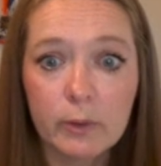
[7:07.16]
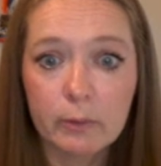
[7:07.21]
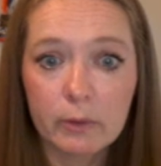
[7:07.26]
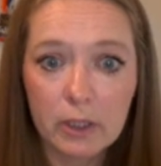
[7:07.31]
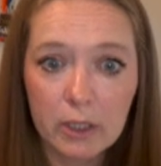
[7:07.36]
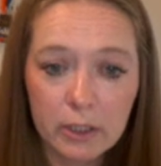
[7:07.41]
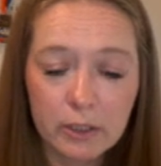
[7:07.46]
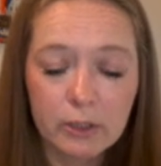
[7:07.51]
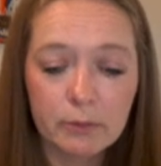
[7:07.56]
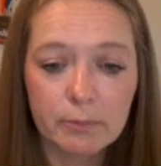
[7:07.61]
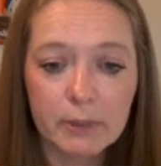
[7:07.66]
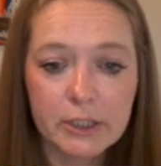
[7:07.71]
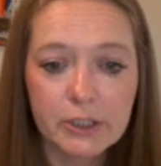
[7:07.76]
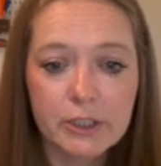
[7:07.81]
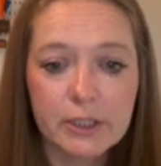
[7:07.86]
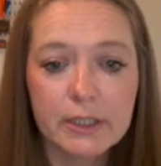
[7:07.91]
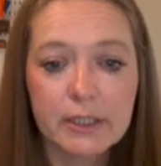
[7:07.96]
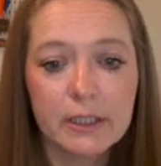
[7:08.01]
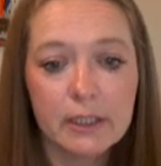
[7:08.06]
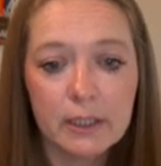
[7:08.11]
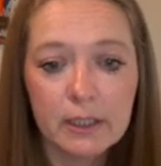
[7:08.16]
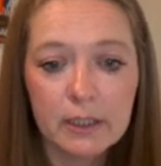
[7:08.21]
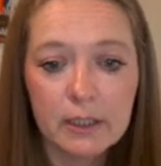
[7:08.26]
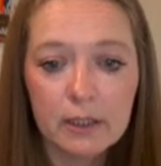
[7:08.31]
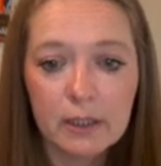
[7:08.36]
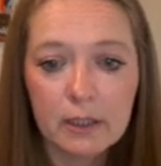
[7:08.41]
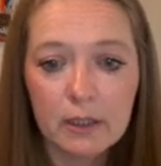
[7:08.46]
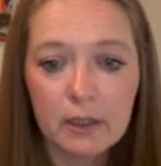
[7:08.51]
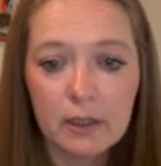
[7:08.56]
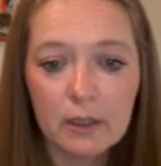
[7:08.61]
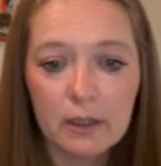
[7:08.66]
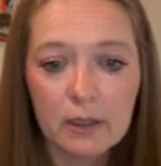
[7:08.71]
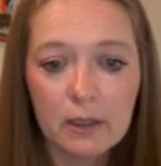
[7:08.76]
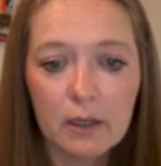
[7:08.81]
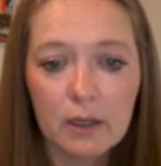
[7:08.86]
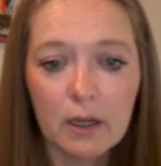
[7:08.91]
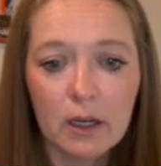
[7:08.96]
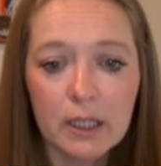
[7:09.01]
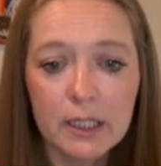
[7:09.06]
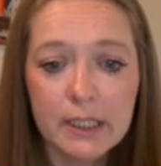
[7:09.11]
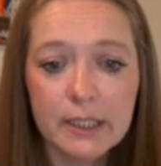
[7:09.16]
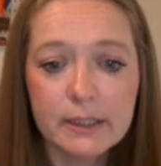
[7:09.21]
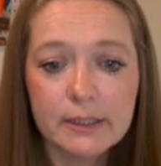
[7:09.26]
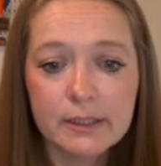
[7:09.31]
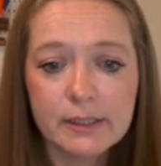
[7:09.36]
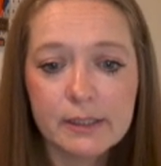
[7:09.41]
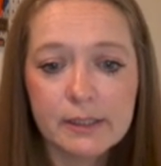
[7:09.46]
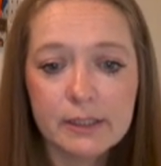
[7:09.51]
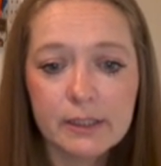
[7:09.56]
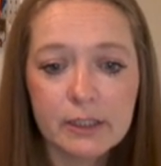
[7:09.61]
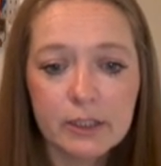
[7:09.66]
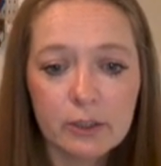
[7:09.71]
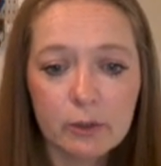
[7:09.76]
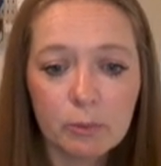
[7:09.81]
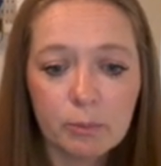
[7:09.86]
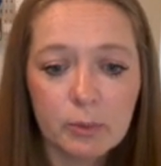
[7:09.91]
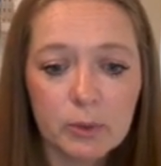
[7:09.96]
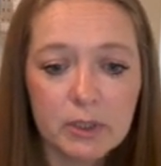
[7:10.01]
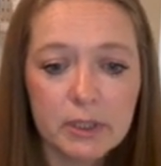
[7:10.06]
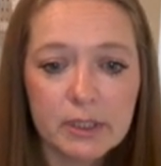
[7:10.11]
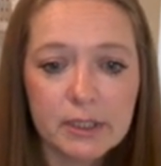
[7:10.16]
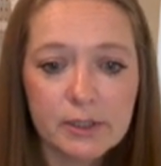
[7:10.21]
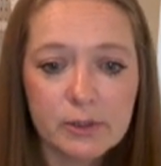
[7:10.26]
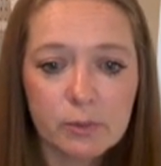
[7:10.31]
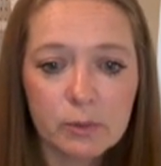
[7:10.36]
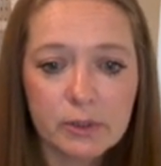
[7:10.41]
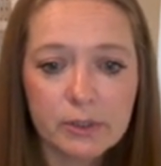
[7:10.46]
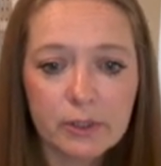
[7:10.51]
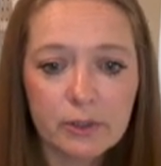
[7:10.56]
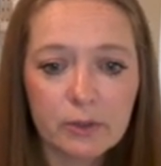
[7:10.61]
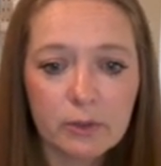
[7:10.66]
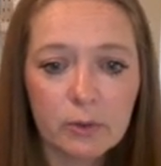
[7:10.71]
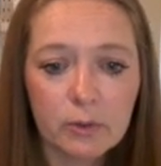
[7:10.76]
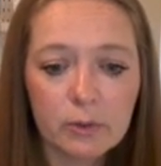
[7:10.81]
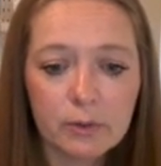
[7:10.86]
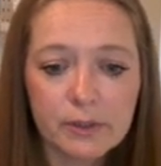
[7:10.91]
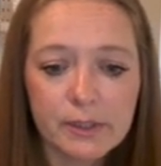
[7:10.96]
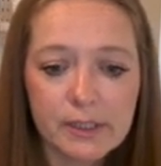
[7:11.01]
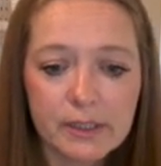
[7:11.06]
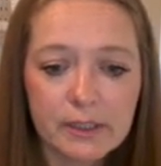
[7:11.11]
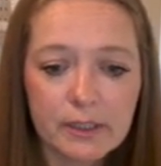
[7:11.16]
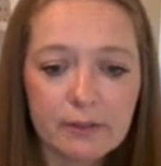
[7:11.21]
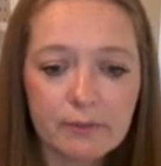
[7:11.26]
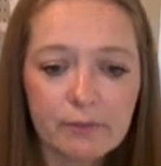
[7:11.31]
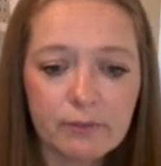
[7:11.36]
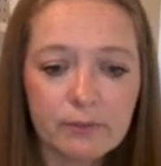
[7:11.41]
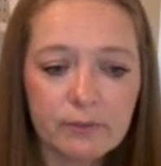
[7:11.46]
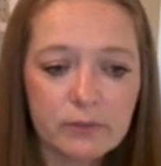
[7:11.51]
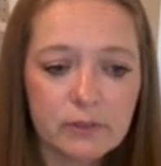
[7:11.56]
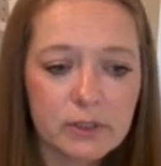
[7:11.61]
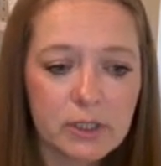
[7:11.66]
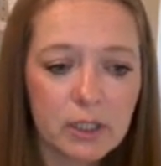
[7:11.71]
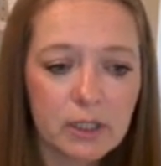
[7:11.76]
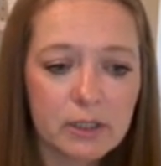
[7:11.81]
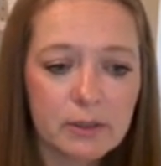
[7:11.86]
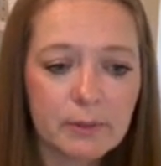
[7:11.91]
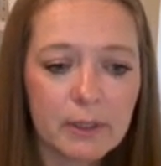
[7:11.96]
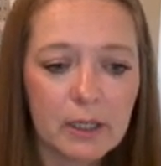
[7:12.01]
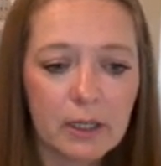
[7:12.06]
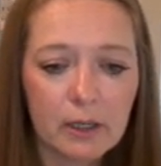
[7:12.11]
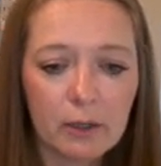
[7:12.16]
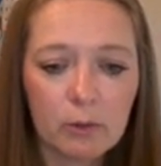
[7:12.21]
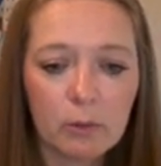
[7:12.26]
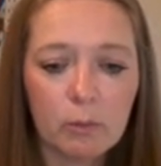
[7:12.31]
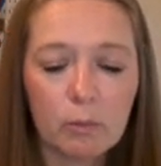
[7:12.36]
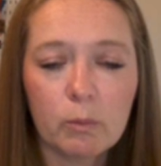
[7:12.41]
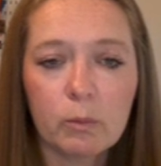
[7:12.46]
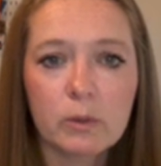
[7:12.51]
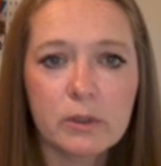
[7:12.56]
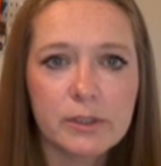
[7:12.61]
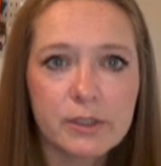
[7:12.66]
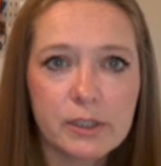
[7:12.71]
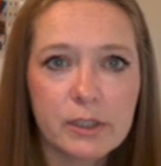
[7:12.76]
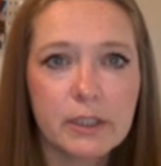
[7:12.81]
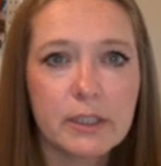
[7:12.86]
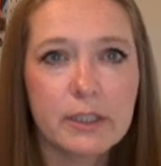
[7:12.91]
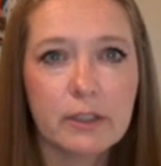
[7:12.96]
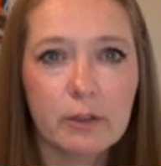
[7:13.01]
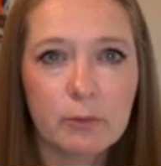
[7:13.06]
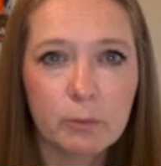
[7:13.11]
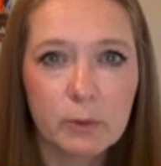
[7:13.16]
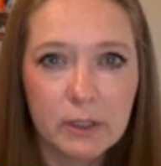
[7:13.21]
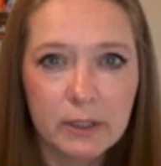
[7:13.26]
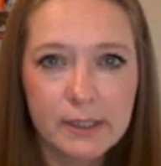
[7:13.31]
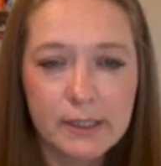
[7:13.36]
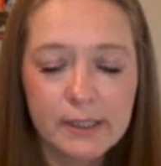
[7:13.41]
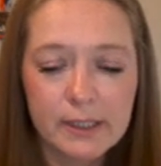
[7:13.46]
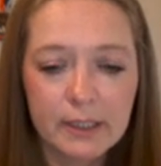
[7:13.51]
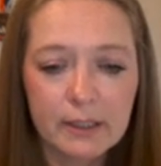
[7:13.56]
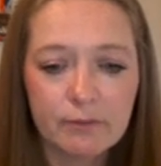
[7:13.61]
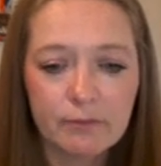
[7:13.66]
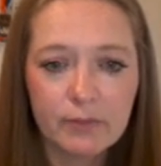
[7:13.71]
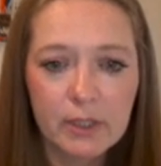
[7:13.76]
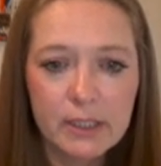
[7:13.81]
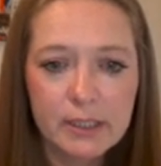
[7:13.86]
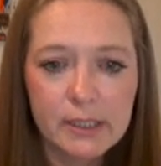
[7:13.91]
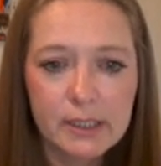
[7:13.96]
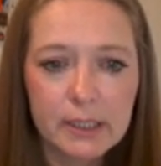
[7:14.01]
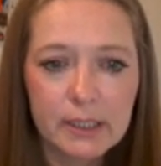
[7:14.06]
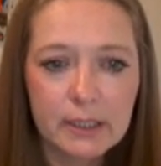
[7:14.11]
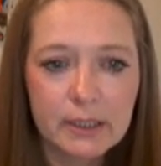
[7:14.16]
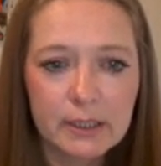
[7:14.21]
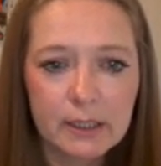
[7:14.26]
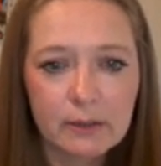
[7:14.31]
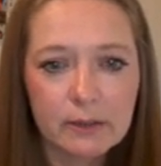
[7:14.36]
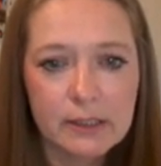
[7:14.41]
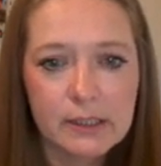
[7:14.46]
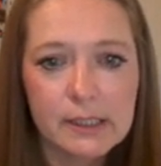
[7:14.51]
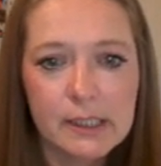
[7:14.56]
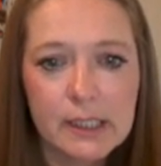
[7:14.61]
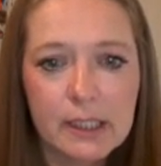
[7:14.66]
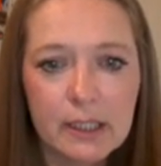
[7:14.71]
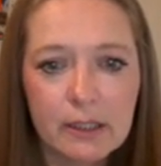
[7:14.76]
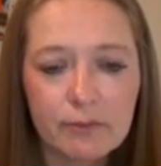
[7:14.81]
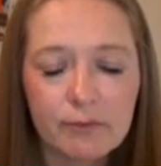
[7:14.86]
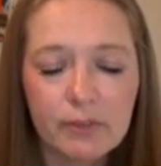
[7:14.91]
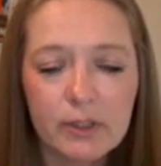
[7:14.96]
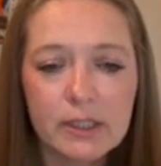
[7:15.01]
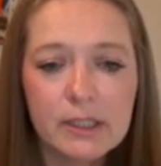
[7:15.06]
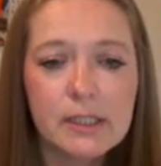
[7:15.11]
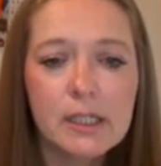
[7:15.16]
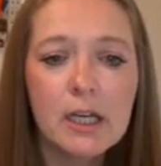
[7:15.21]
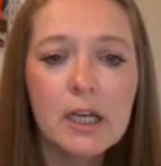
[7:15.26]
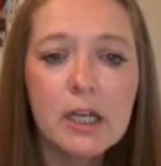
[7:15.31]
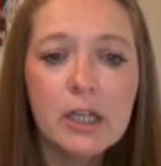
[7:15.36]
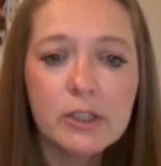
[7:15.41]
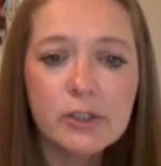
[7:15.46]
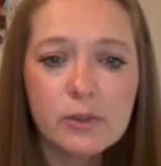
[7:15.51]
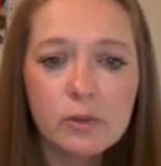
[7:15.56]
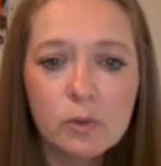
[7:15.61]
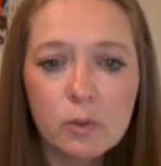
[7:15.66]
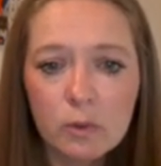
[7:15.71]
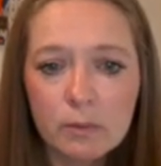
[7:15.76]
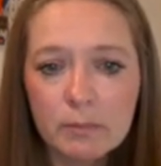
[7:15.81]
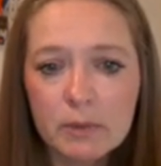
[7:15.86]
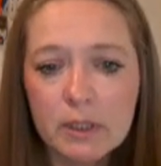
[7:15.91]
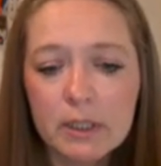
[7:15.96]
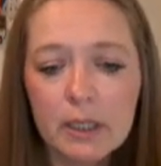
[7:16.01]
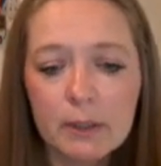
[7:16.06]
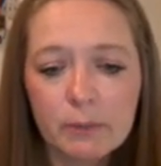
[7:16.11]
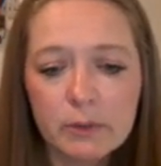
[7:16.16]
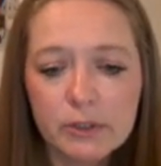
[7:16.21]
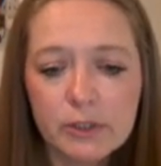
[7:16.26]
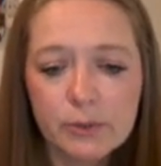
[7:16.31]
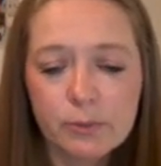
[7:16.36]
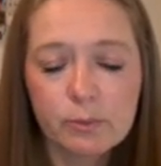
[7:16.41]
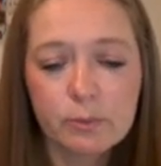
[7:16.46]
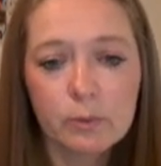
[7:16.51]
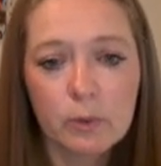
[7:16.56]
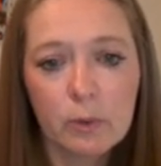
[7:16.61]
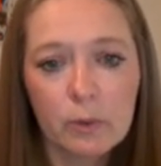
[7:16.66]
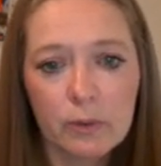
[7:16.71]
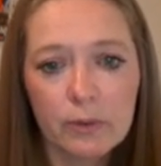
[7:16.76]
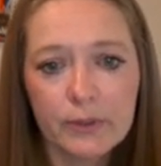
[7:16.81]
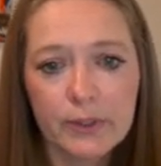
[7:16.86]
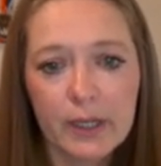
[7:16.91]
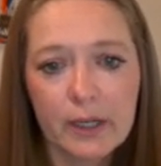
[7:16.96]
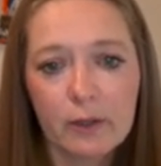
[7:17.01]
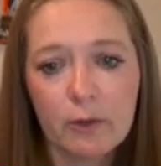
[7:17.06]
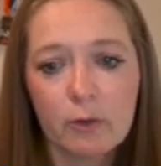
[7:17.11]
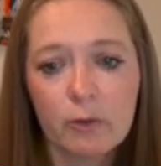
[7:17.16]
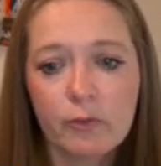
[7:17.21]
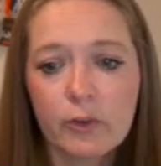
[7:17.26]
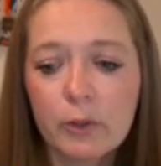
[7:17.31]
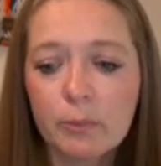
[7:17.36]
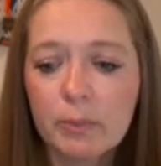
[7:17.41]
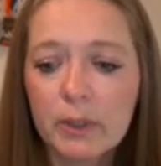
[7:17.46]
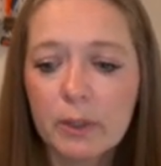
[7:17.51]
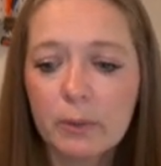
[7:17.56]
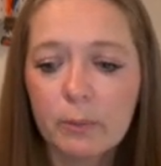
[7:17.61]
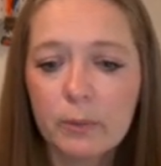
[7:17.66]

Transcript: were under budget is, you know, put this towards our goals. And I've talked about how we're starting our real estate investing down in sinking funds. So normally I would just roll that over, but